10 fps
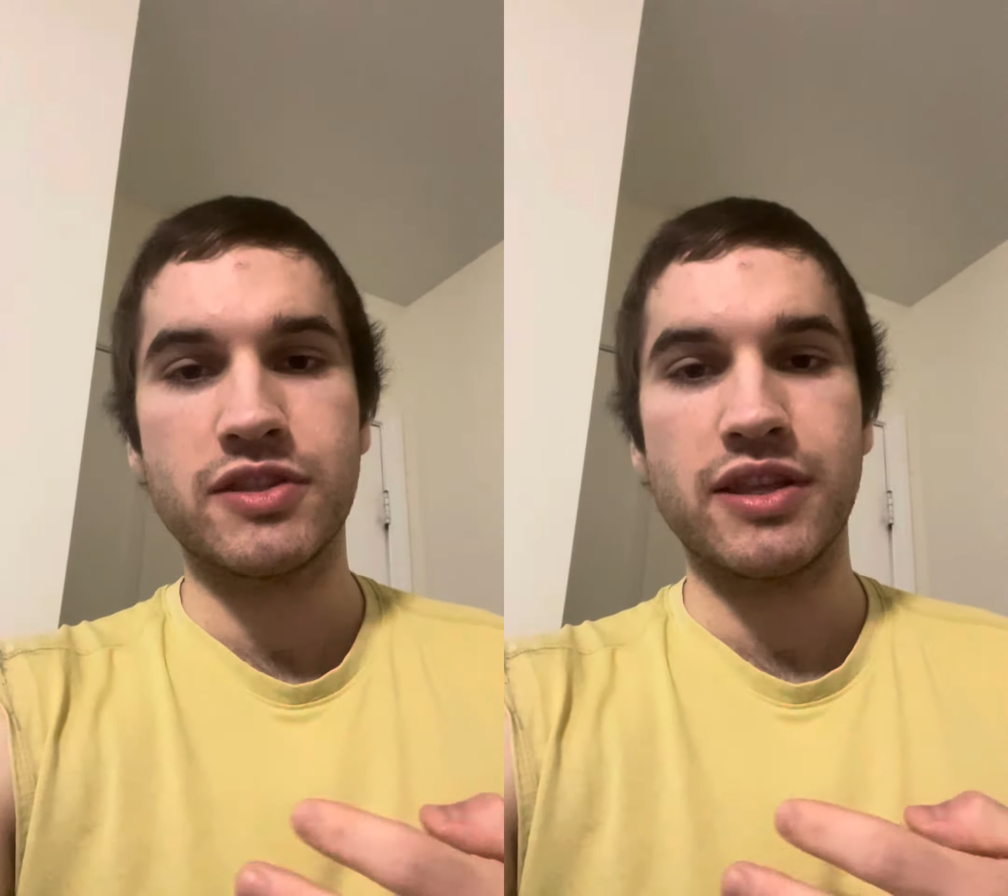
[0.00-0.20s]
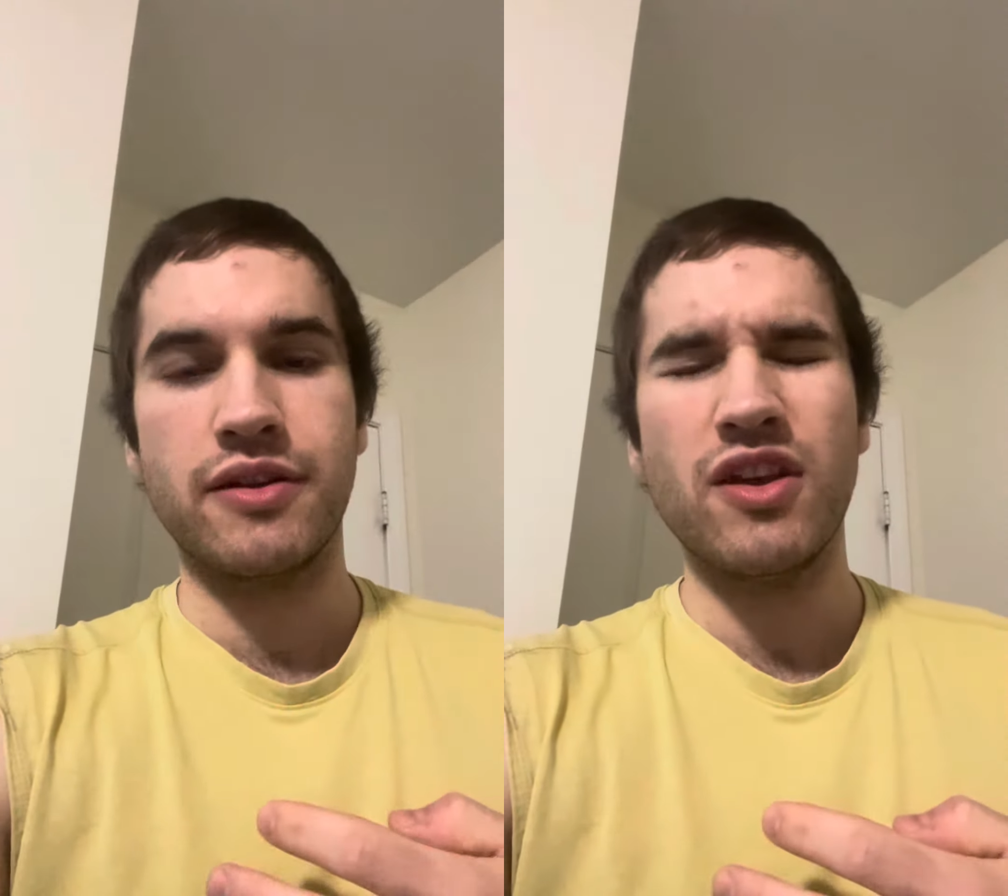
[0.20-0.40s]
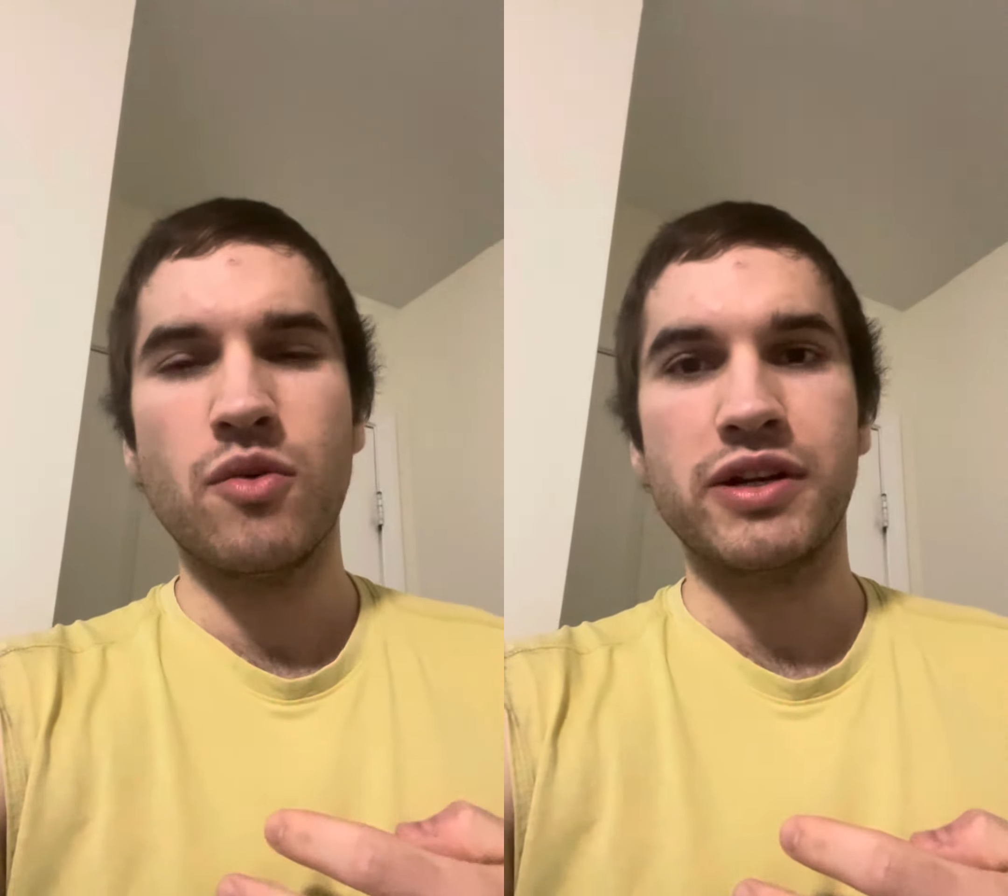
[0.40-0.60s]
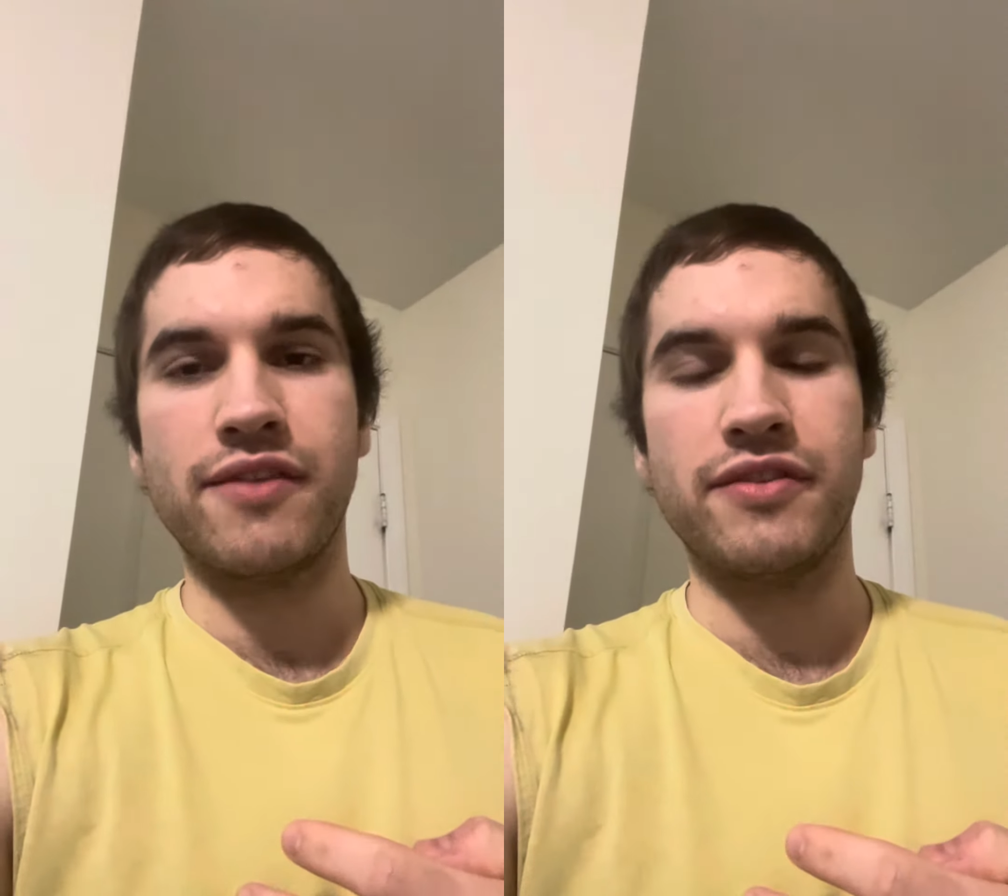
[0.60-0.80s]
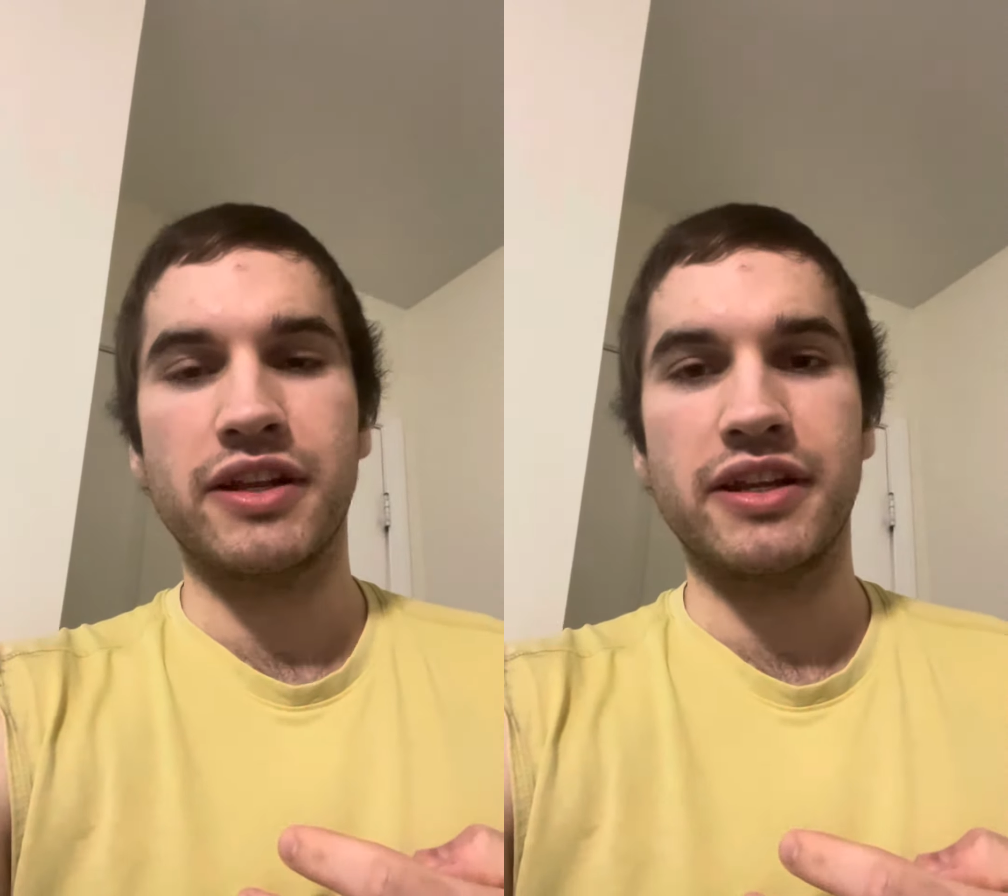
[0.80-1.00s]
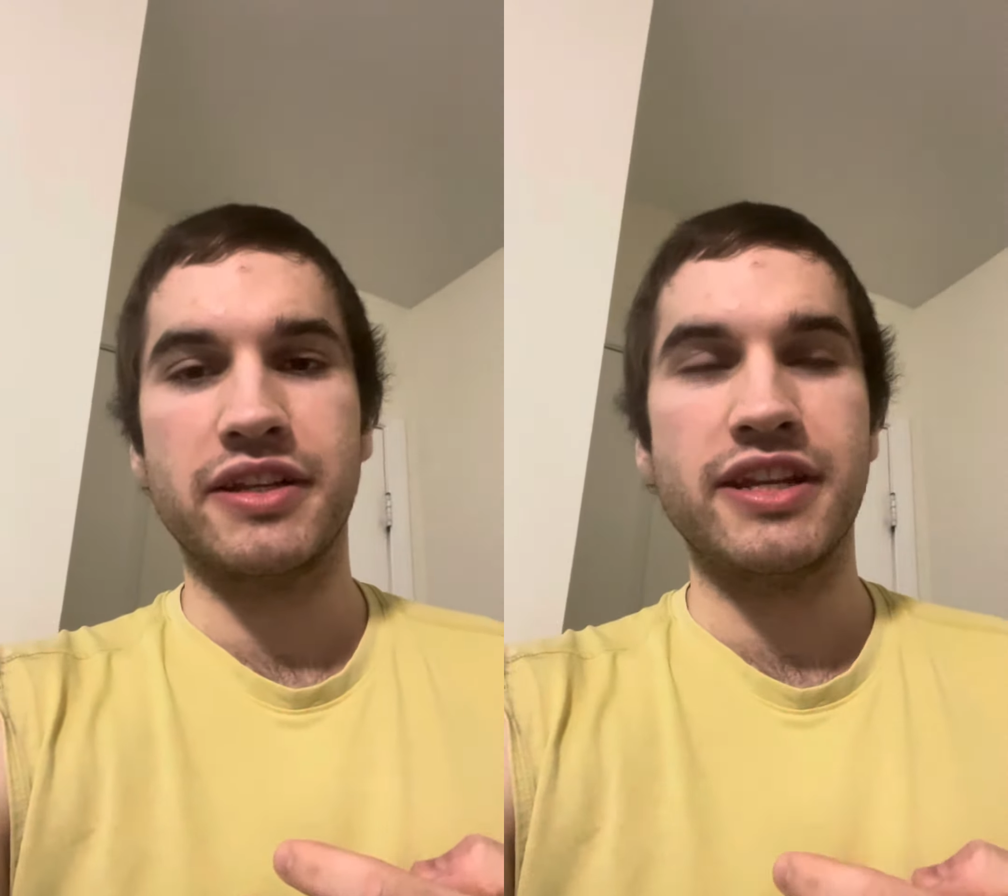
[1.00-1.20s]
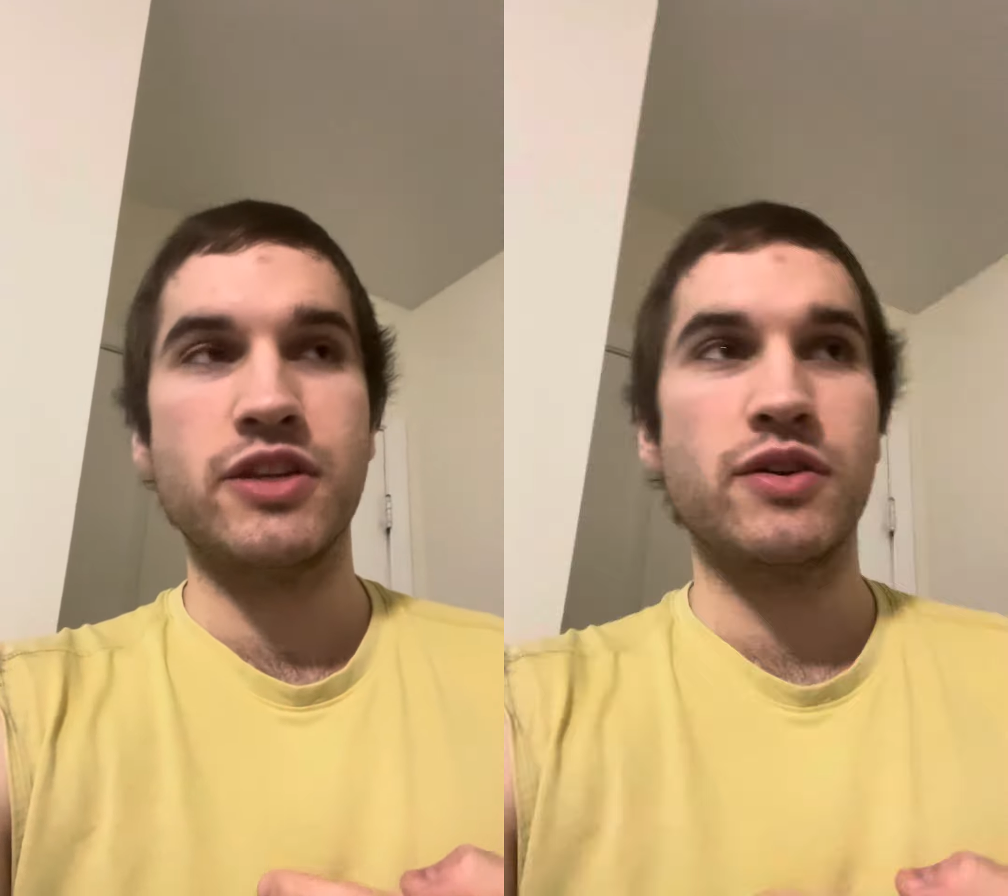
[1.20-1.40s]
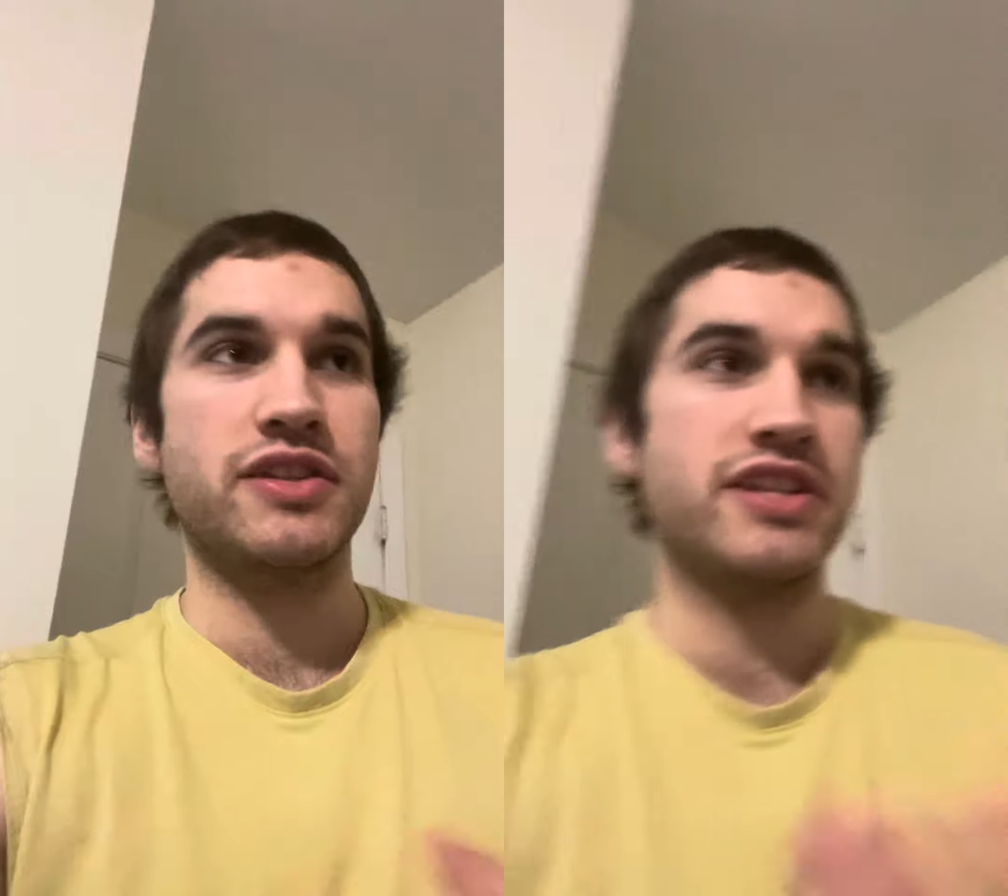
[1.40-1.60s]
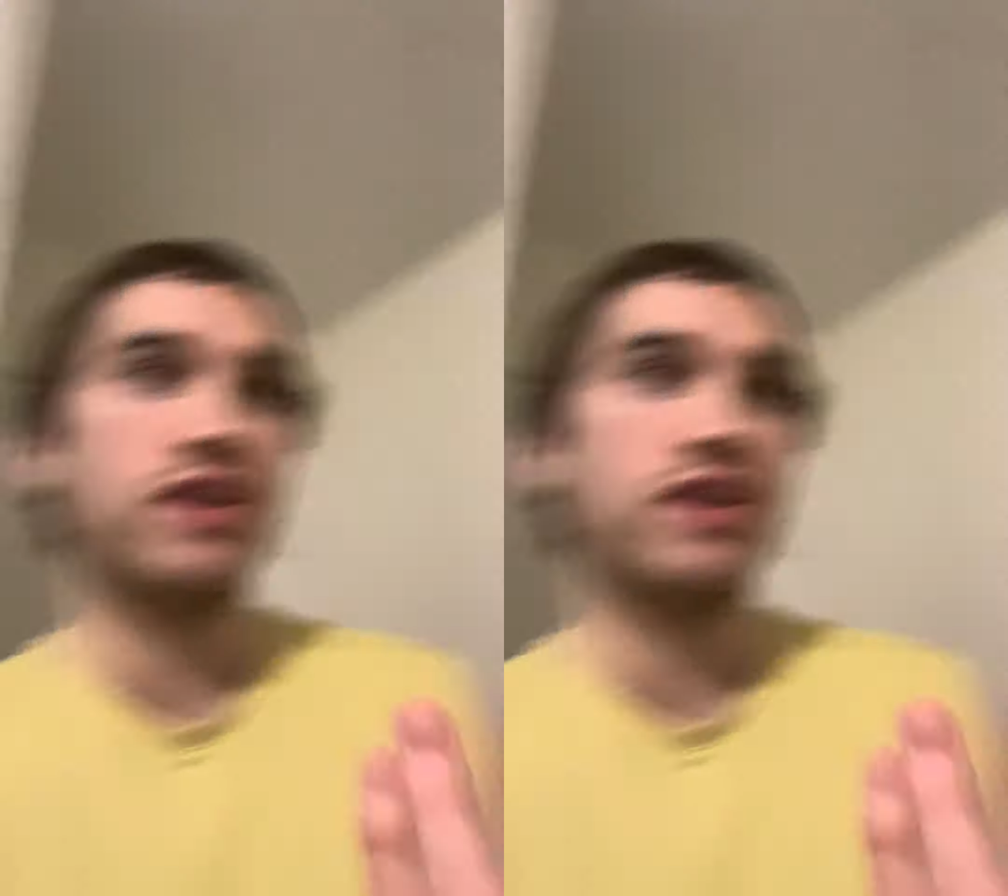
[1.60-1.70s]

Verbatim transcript: then we're definitely going to continue because he